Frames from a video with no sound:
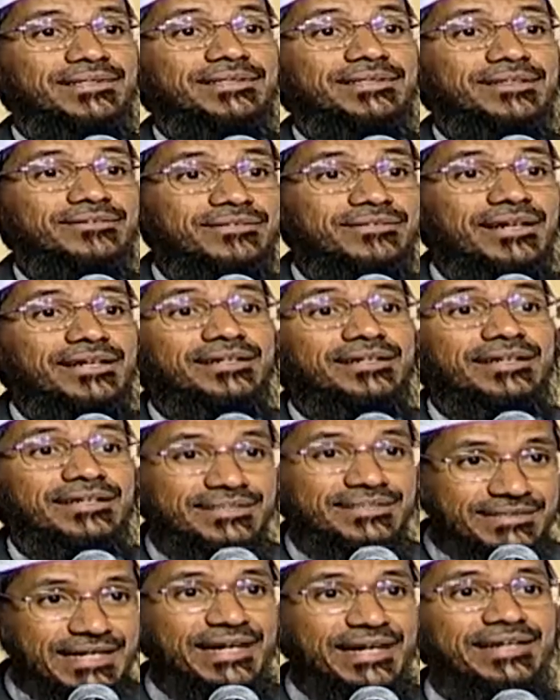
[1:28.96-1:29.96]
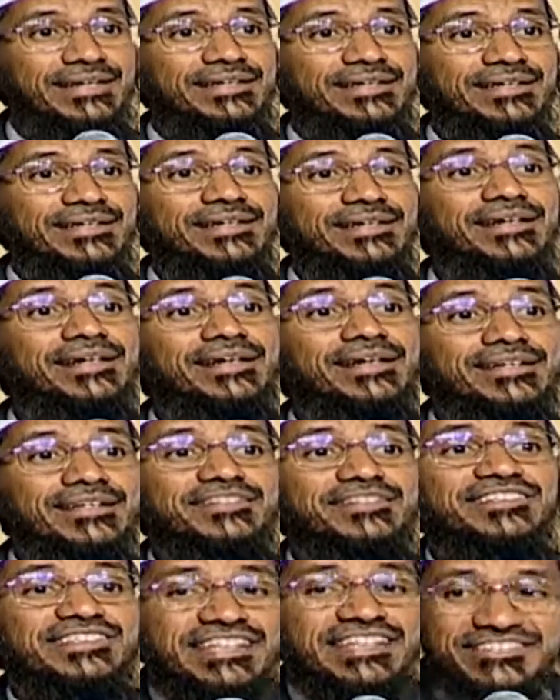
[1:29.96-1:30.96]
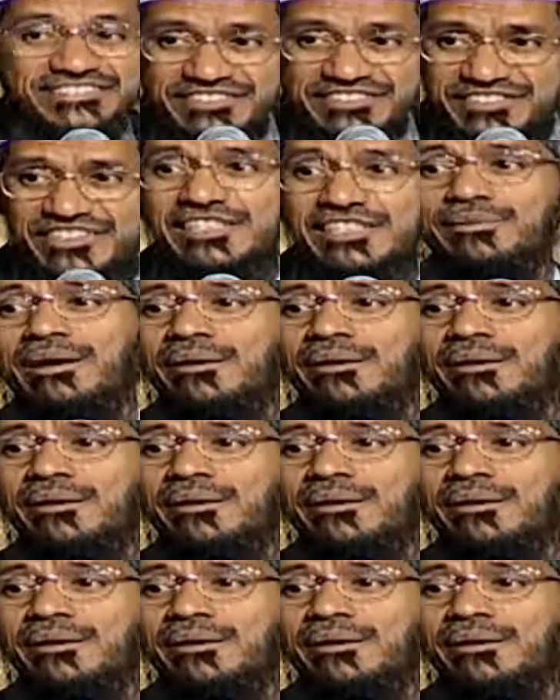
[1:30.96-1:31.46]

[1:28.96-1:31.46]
The word Christianity doesn't exist in the